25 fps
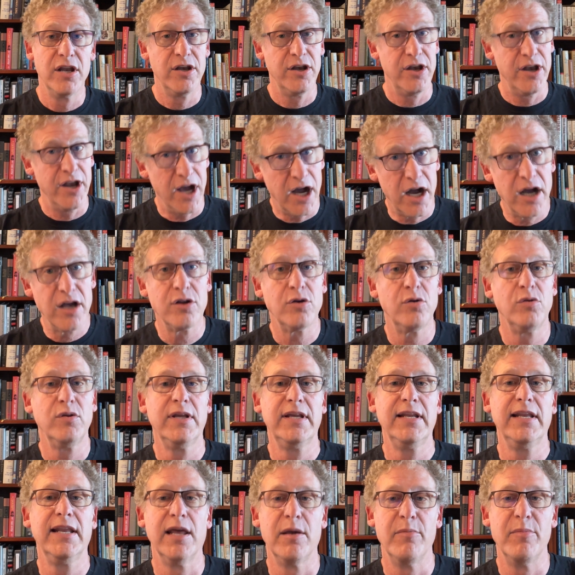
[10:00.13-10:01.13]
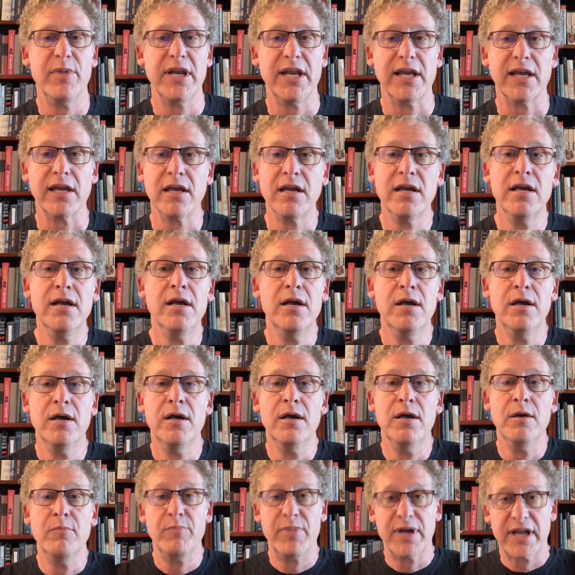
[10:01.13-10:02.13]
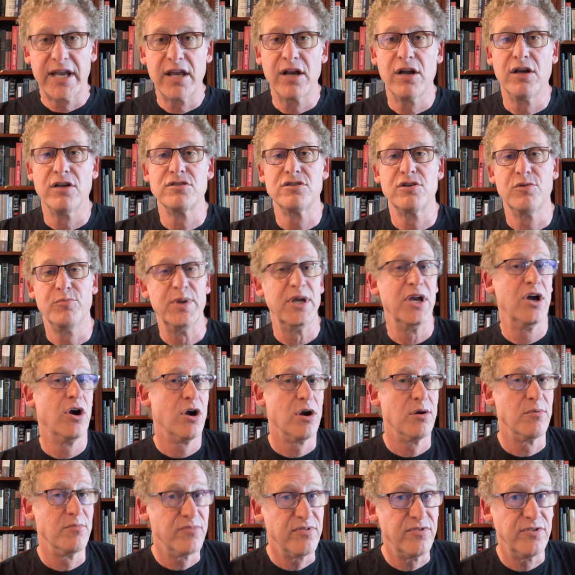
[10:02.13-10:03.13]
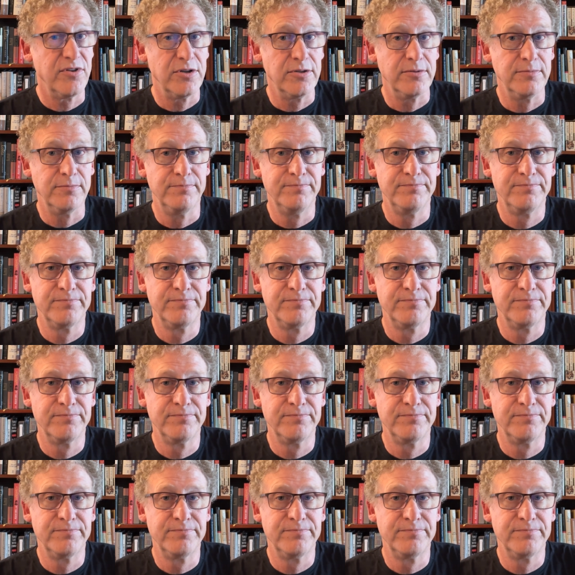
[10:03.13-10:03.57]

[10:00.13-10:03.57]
not only limiting, but can also be harmful.